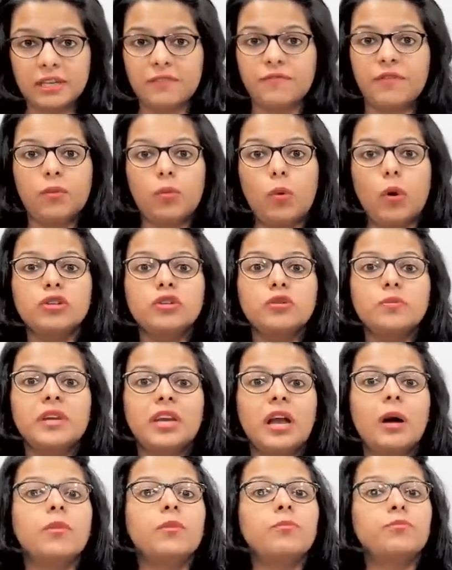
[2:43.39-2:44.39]
If I want to
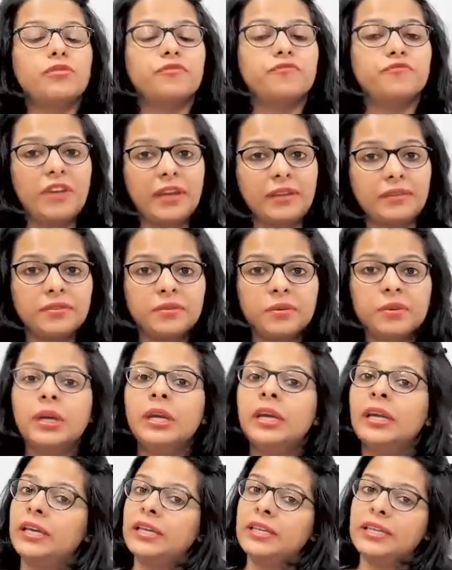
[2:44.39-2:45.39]
become a professor
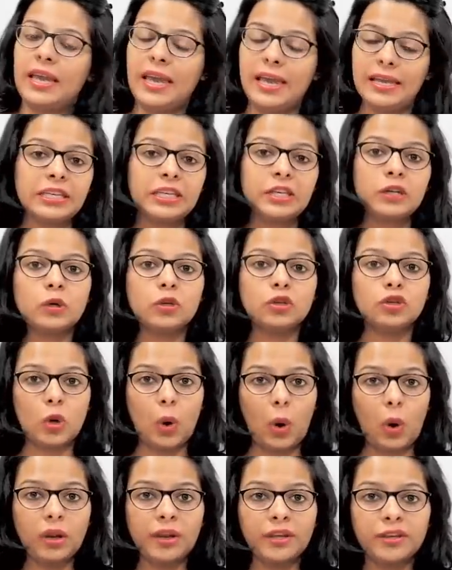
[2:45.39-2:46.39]
in any good
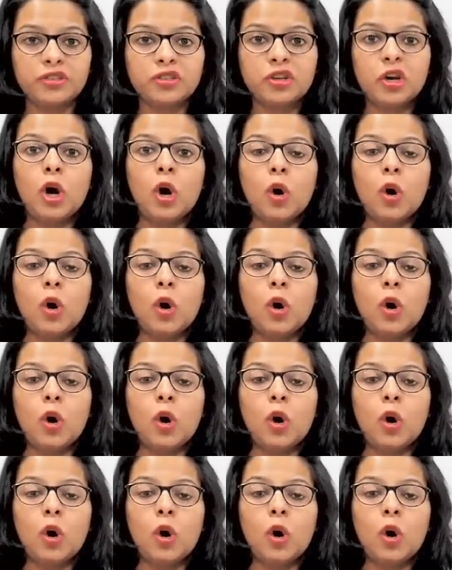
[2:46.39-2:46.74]
college,